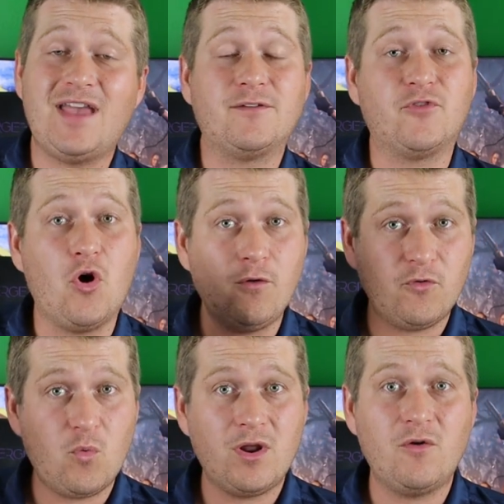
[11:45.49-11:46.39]
and for
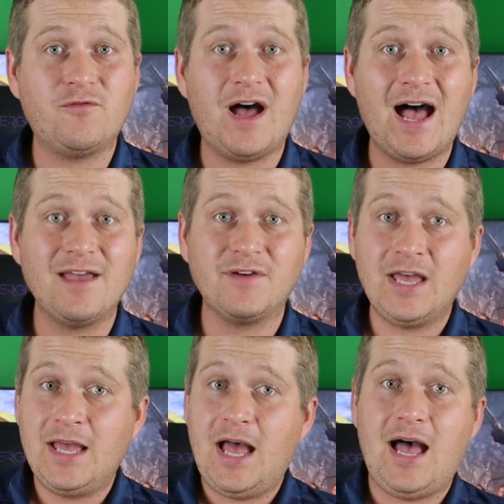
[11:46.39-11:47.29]
over
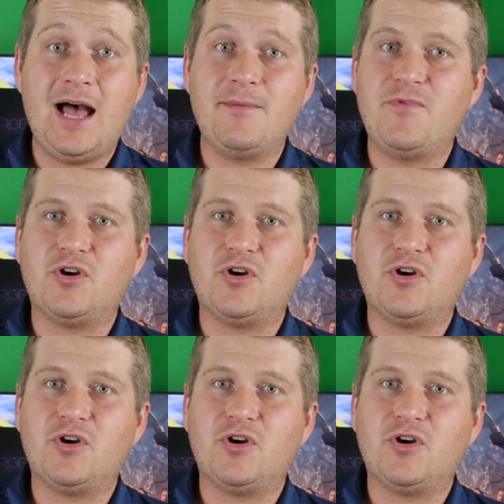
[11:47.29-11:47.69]
105.